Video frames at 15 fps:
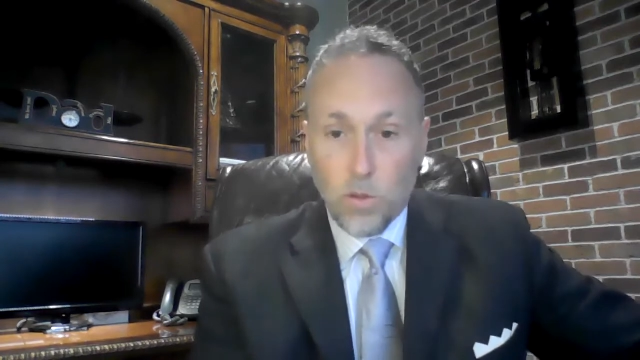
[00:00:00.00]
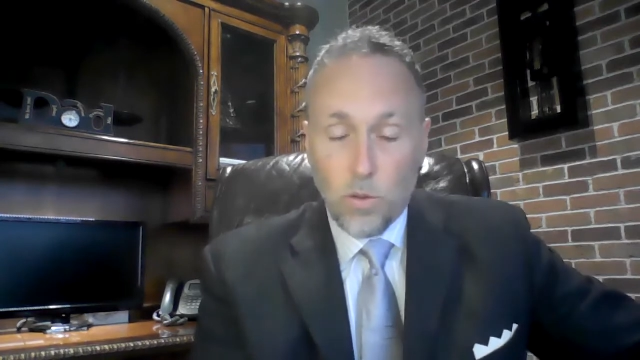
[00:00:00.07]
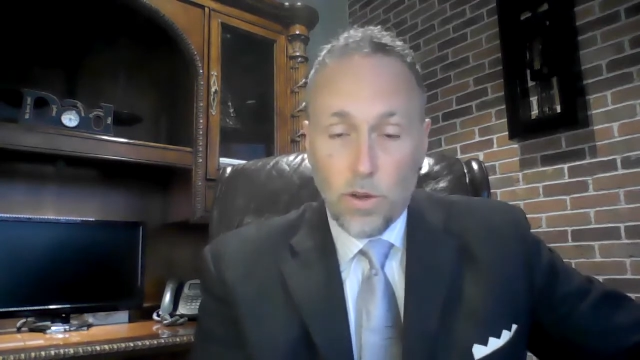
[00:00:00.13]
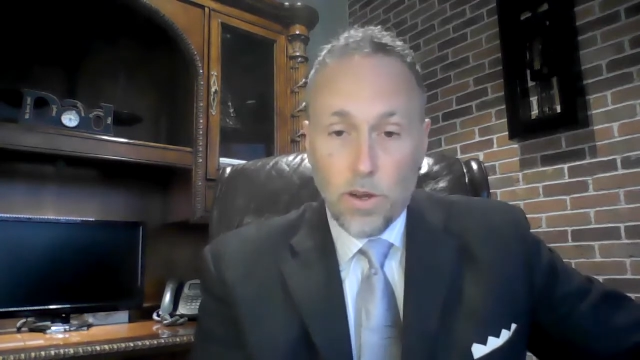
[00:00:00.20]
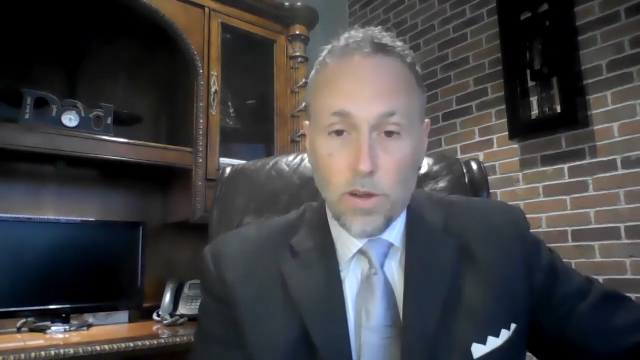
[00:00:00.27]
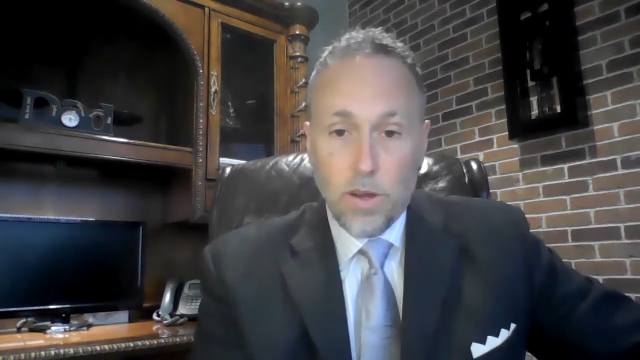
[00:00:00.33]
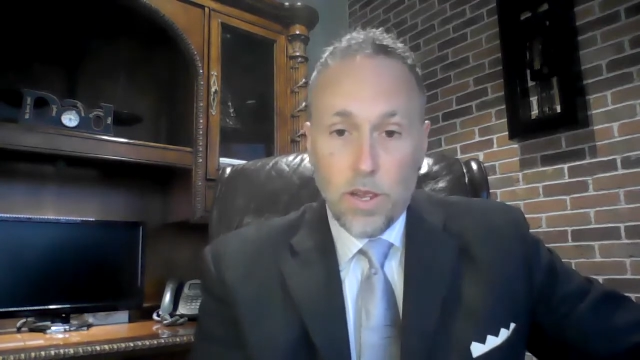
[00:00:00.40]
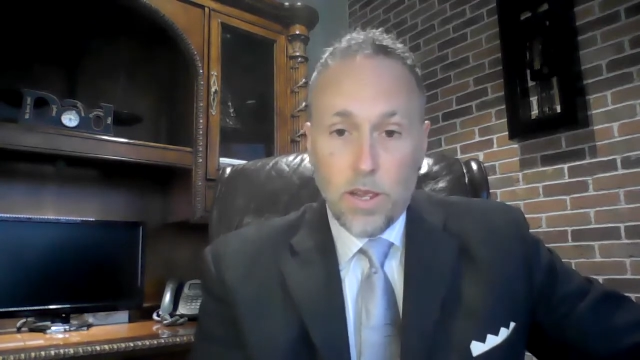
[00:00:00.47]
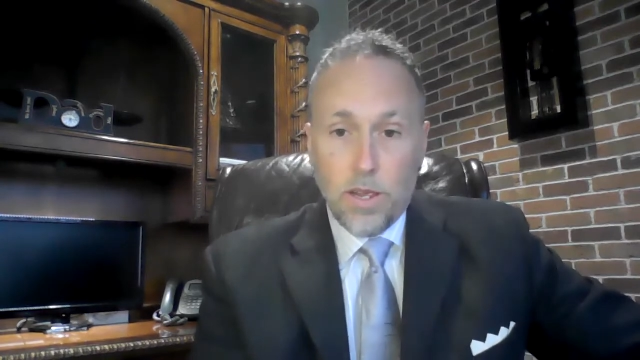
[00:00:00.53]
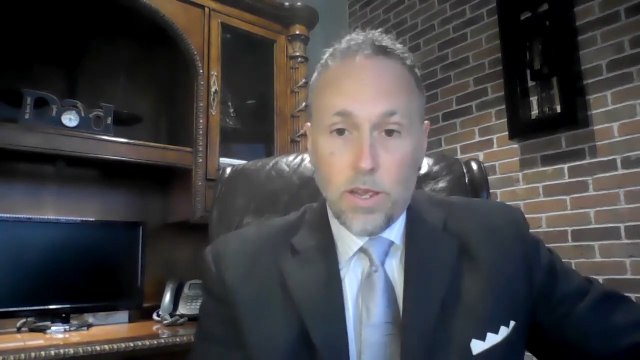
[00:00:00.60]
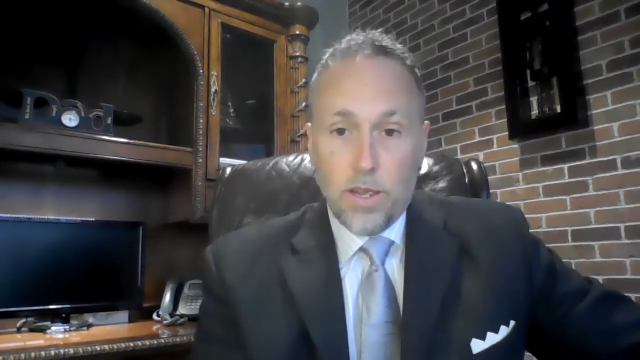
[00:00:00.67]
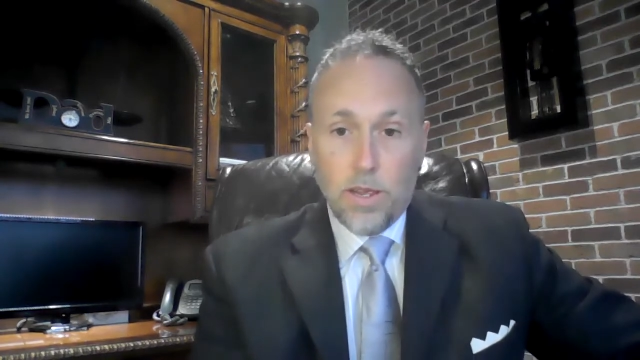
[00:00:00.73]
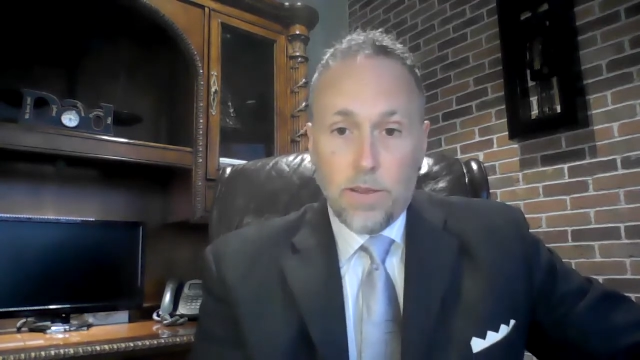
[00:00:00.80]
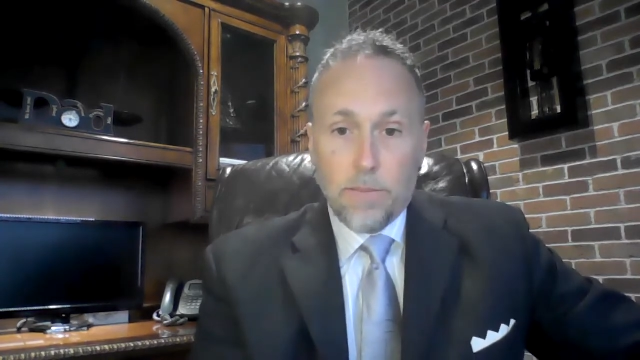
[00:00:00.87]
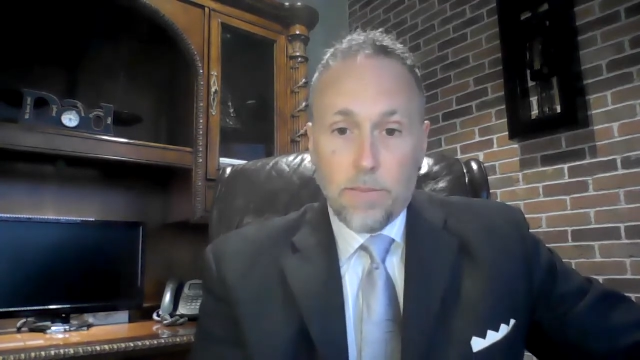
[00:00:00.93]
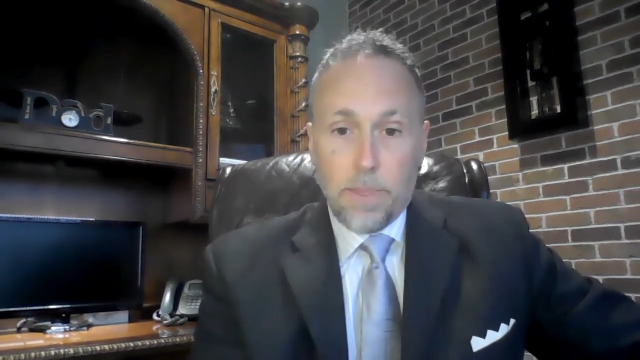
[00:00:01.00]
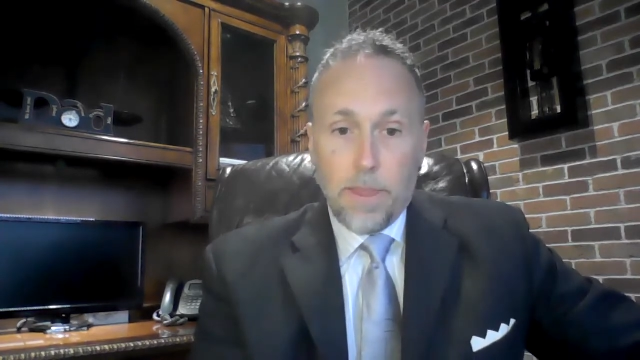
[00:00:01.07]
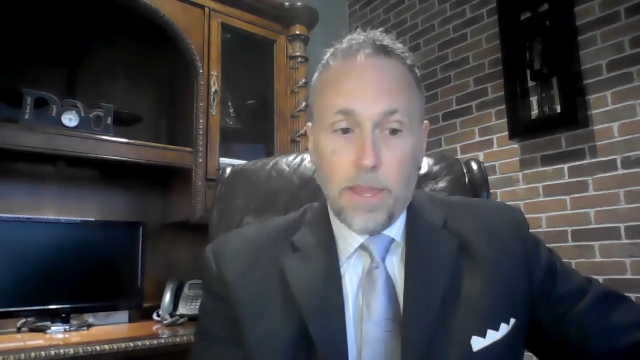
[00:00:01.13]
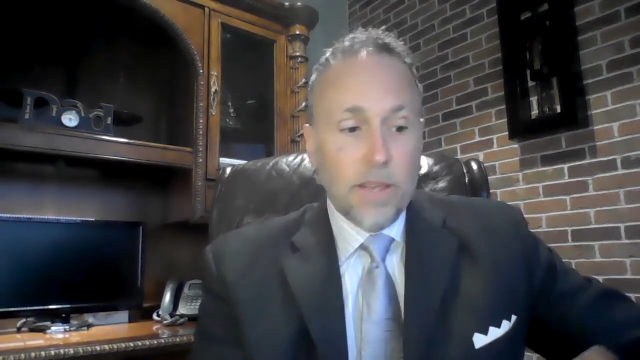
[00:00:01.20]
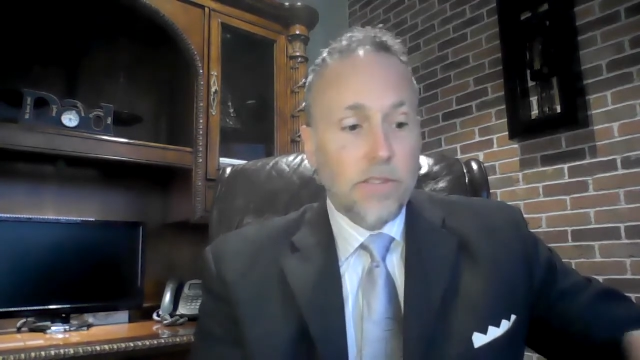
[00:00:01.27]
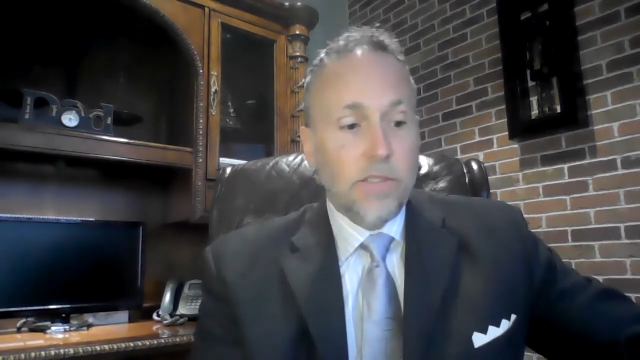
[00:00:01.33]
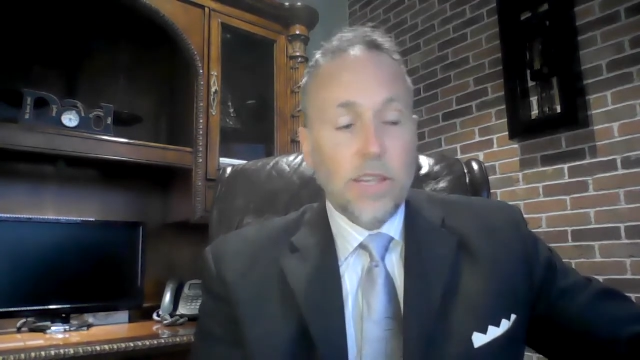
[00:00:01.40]
lawyer
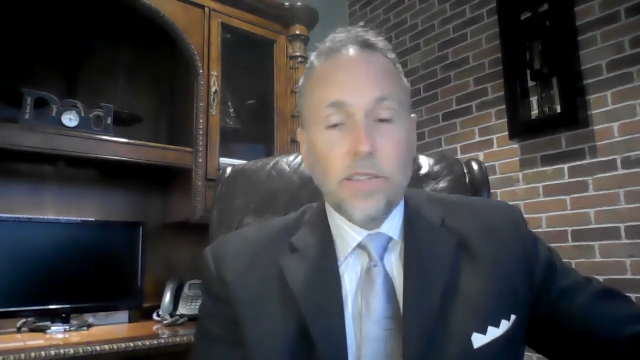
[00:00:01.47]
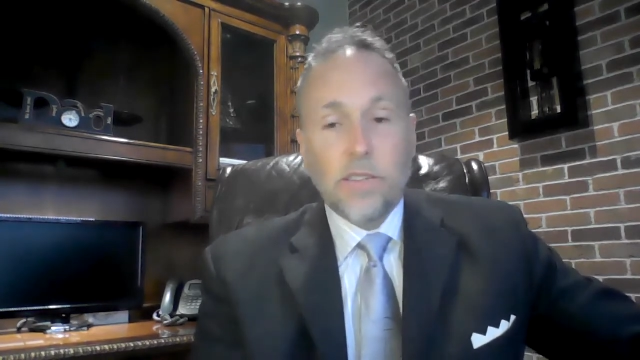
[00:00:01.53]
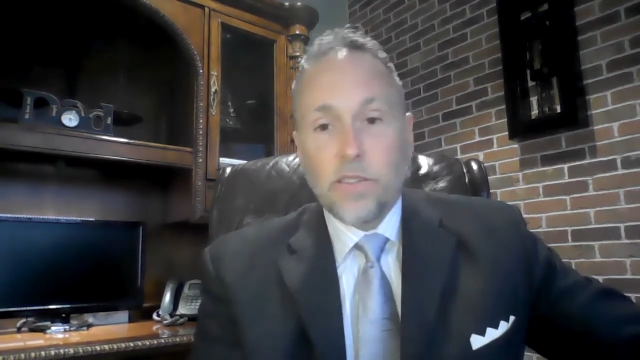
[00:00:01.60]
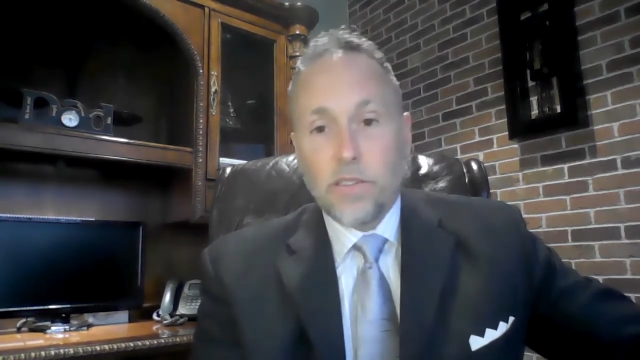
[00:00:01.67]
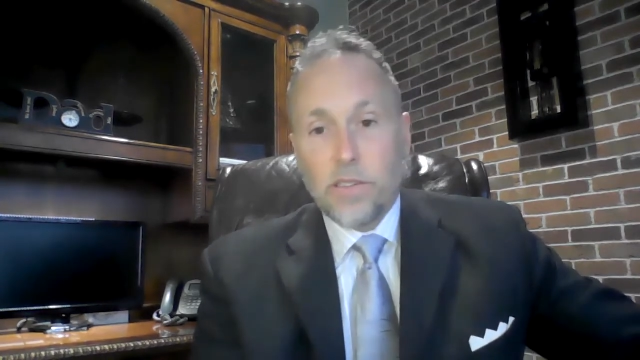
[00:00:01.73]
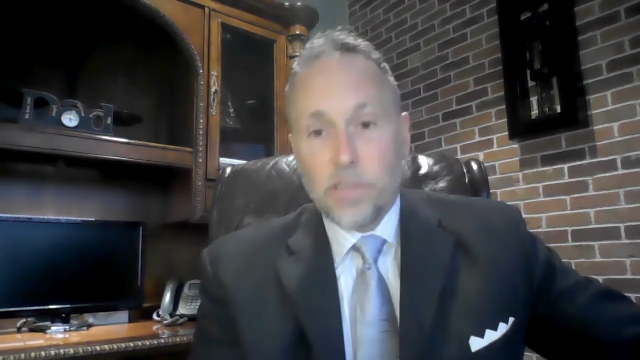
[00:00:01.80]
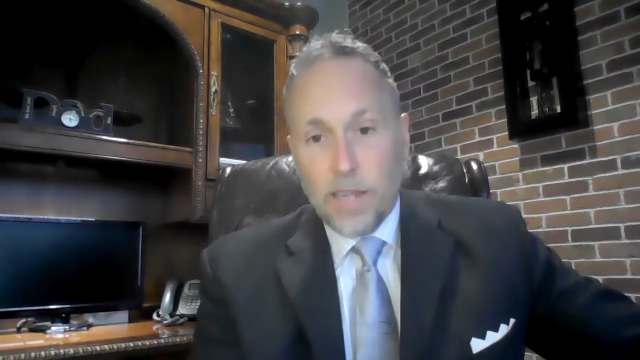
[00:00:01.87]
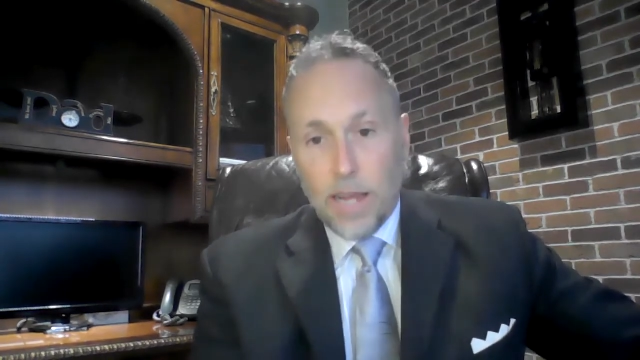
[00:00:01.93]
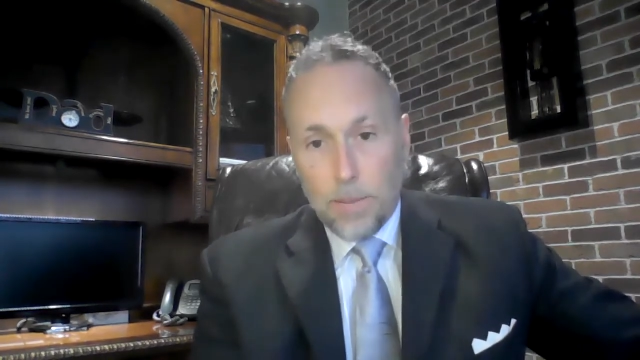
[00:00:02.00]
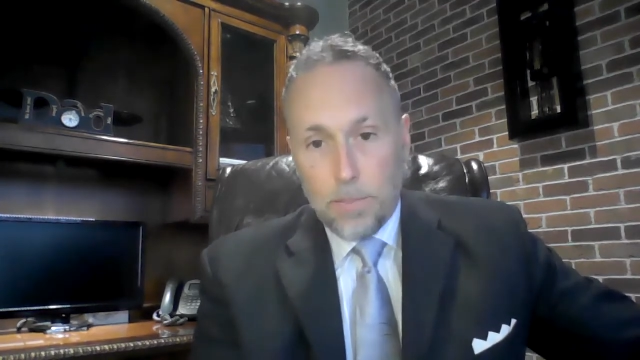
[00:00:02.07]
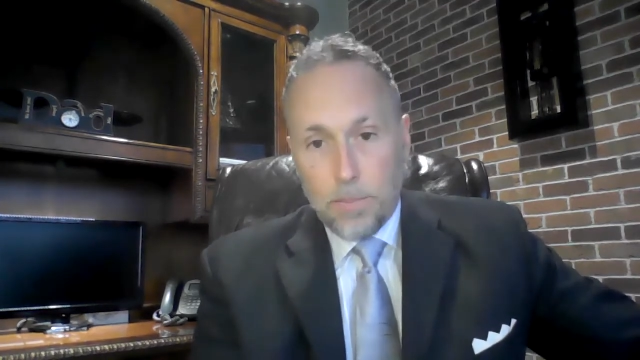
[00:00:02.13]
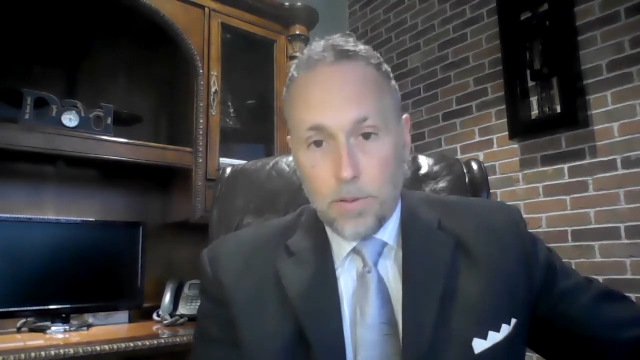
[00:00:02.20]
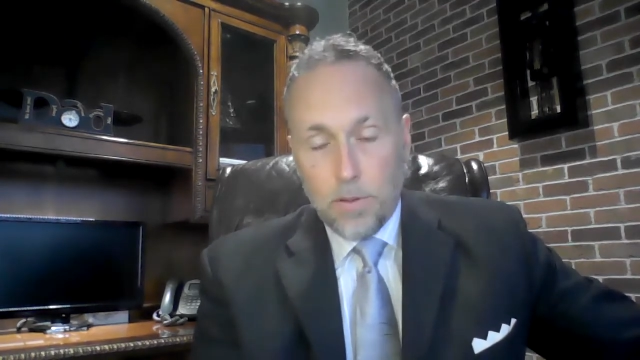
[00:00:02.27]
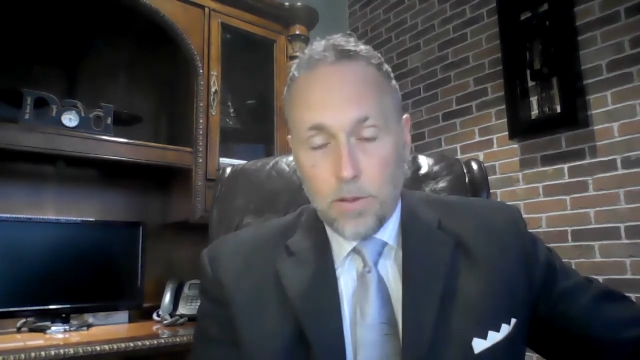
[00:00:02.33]
is a step.